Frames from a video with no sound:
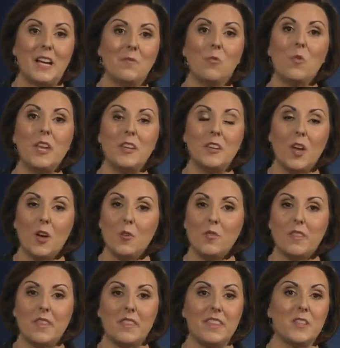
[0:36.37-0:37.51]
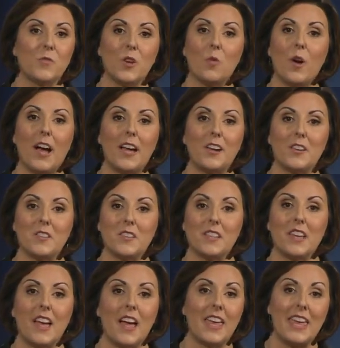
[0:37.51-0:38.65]
We know that this requires
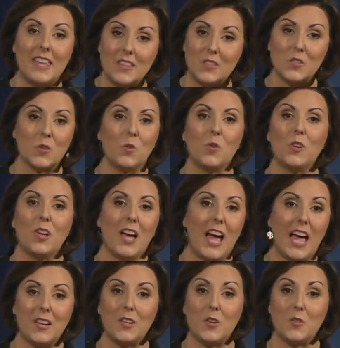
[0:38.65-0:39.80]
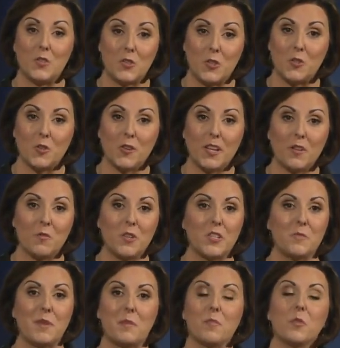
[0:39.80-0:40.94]
in-school high-dose tutoring, which has
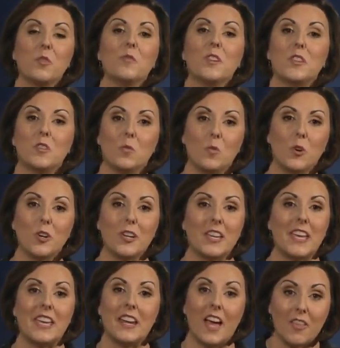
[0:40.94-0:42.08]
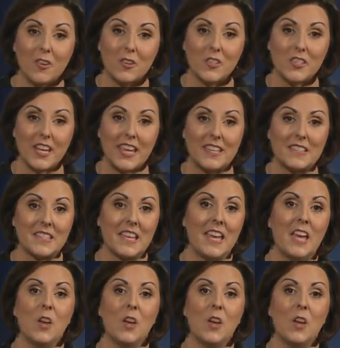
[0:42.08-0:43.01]
been proven to work in other states.